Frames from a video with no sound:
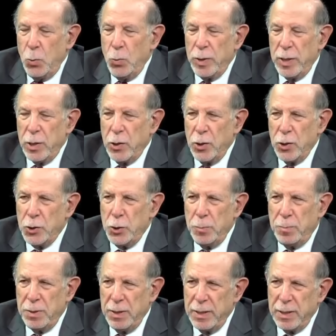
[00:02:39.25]
Would it hurt you
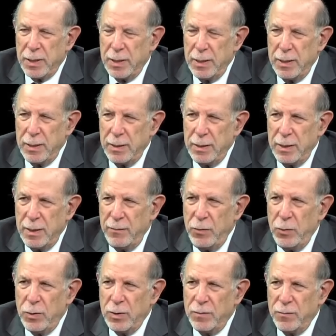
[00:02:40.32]
politically
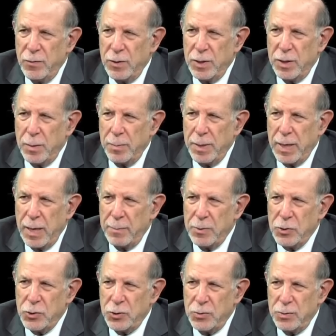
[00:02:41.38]
if you converted and became
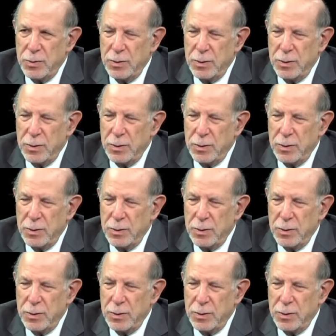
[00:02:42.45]
a Jew?